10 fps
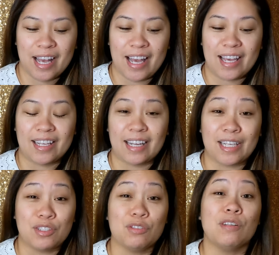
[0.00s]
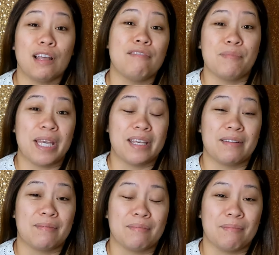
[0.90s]
and I do love
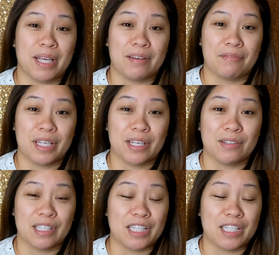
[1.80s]
making makeup videos.